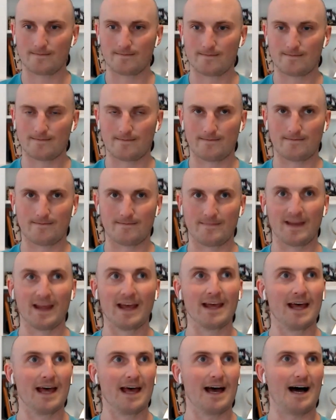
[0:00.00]

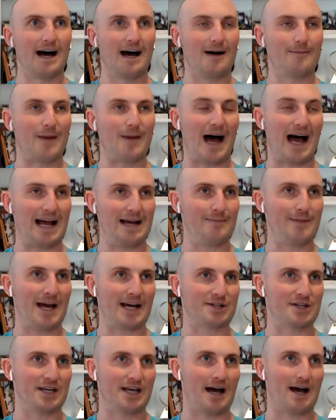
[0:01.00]
um, I'm
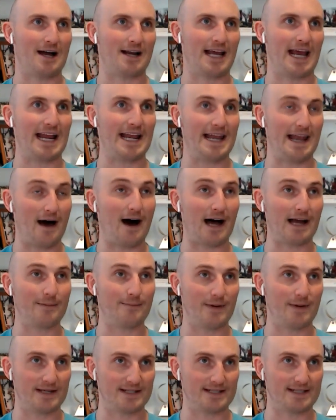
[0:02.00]
actually on a
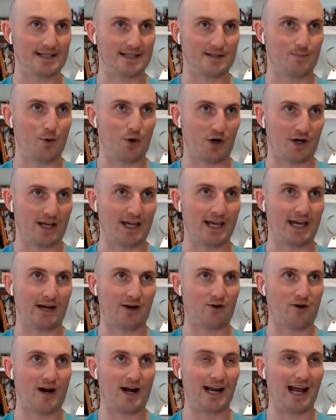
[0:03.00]
non-business book
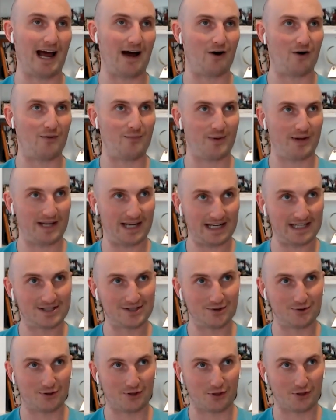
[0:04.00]
kick right now. I've been
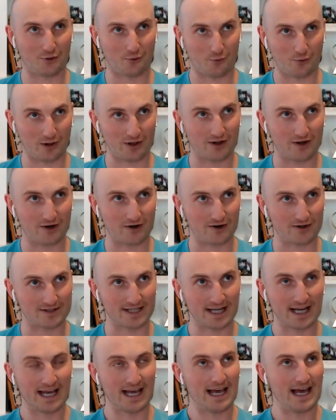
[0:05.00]
into
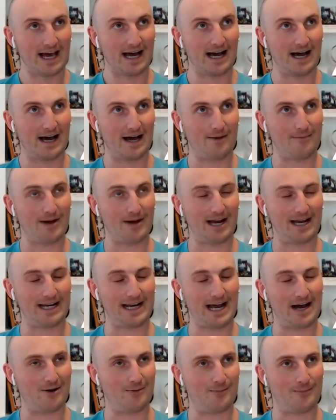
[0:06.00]
thrillers, um, and
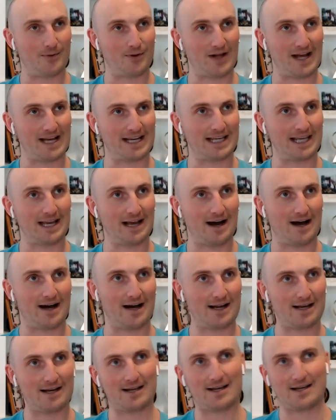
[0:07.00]
now I'm blanking
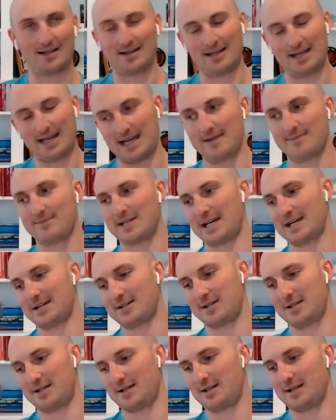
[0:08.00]
on names.
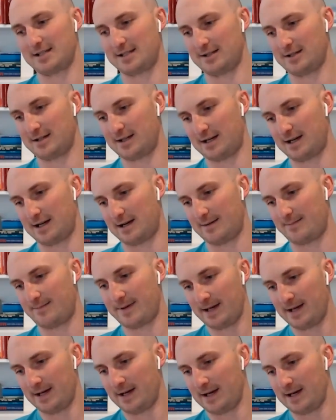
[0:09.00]
Actually, let's look it up.
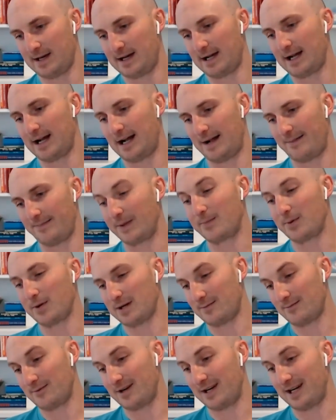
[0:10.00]
Um, the book
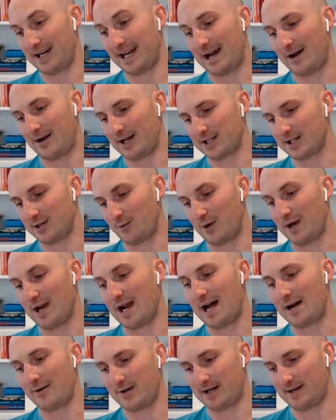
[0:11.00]
I'm reading now, I actually would
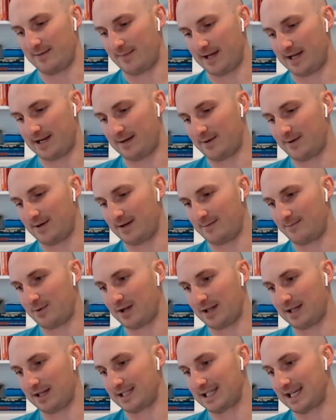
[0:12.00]
not recommend. I'm going to
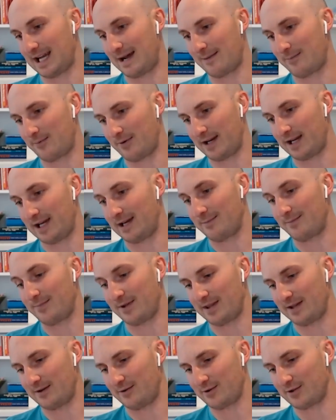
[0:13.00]
probably stop reading it.
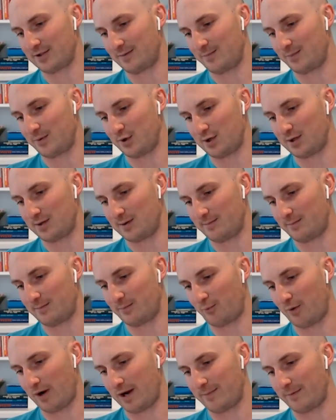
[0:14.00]
But there was a book
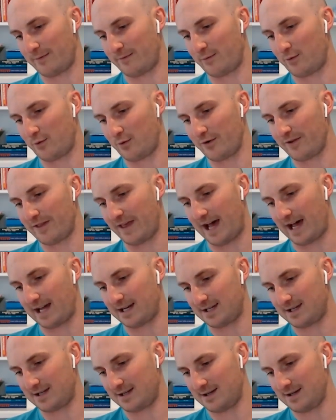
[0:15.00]
right before
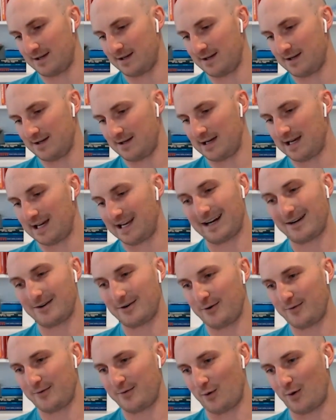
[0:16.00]
that. I don't know
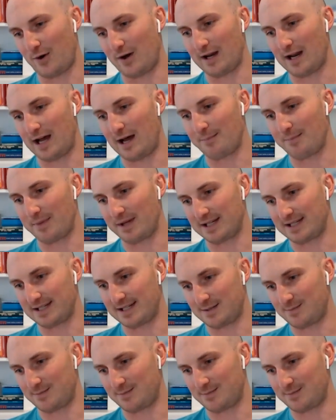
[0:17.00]
if you want non-business